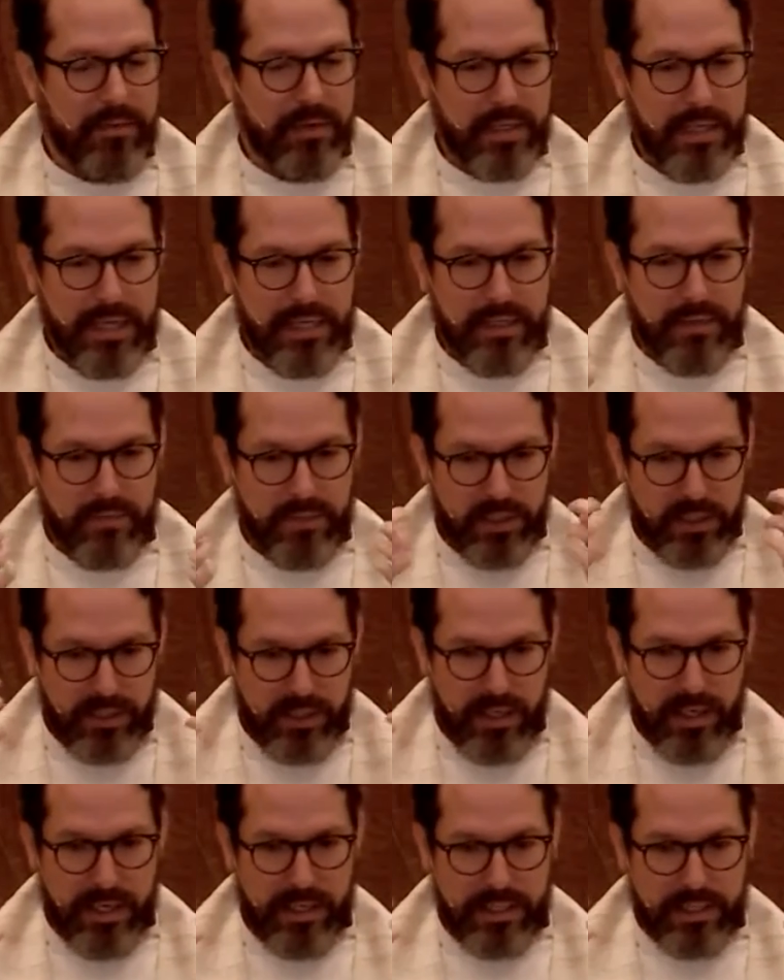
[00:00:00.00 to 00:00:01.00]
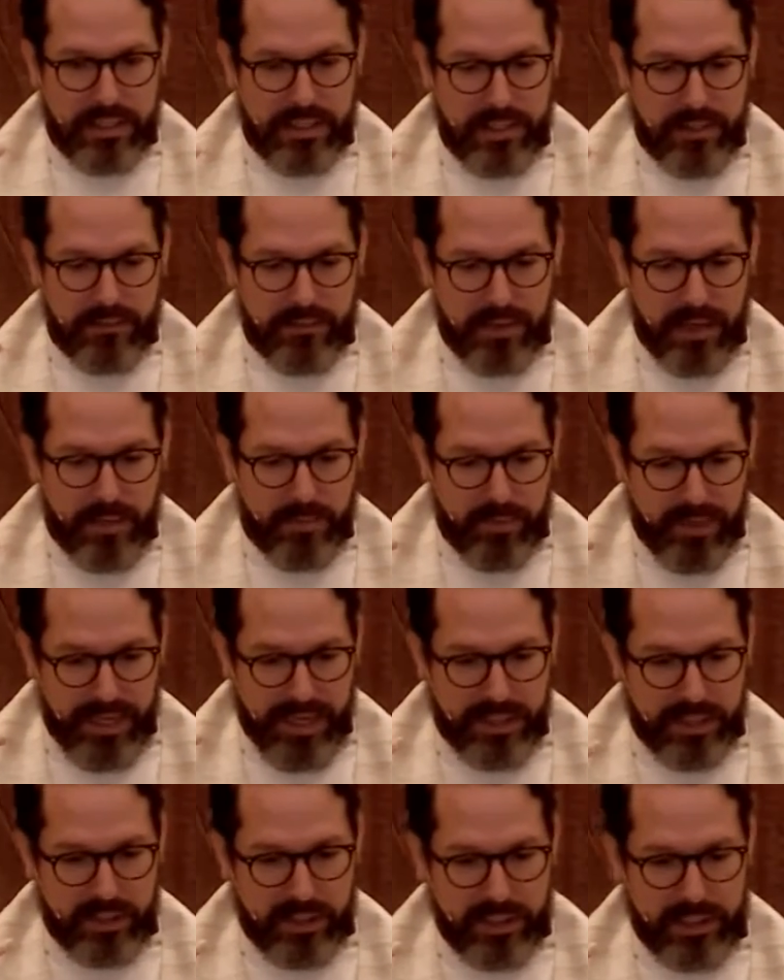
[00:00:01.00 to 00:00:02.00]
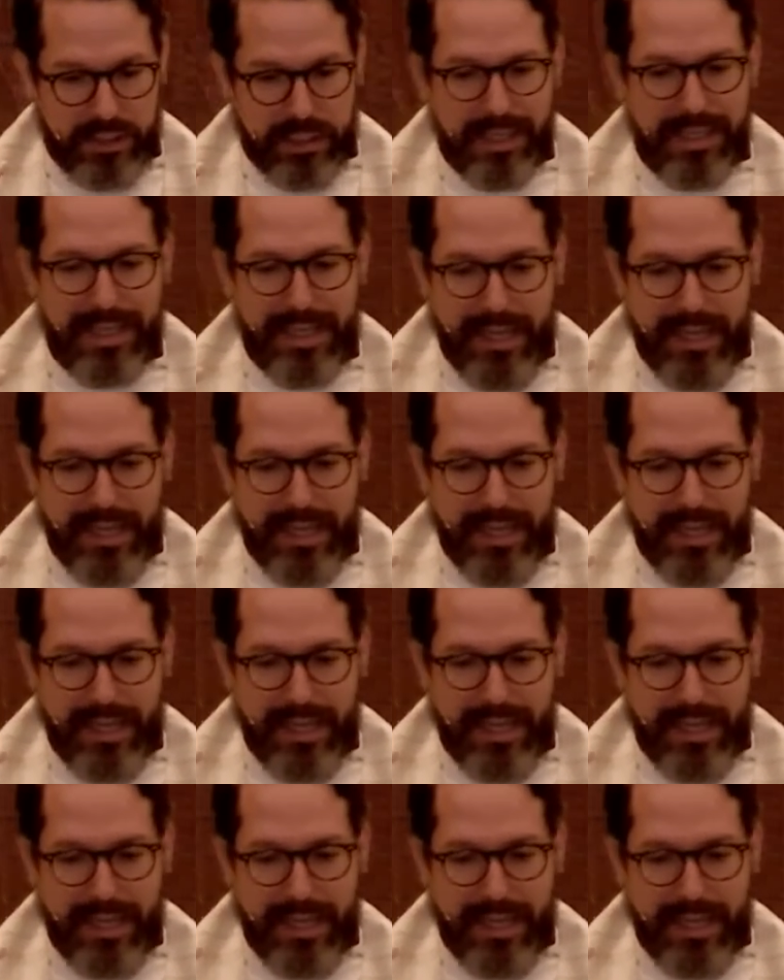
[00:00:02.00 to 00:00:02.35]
a kind of just cognitive comprehension